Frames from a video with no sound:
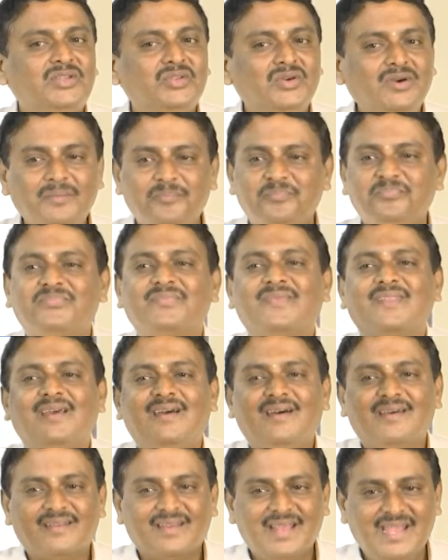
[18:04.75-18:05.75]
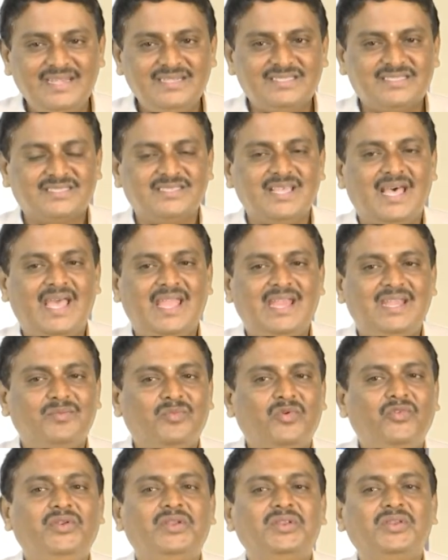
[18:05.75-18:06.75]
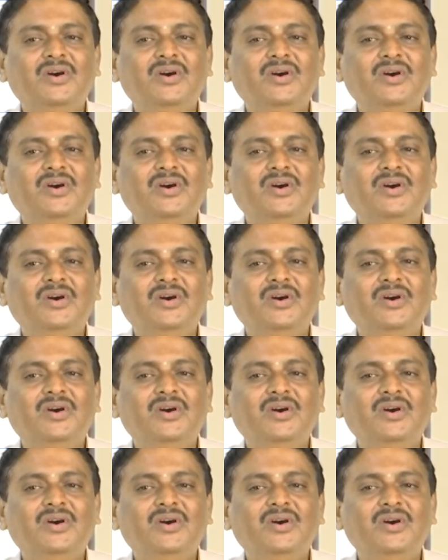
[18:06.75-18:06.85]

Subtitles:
to right side, one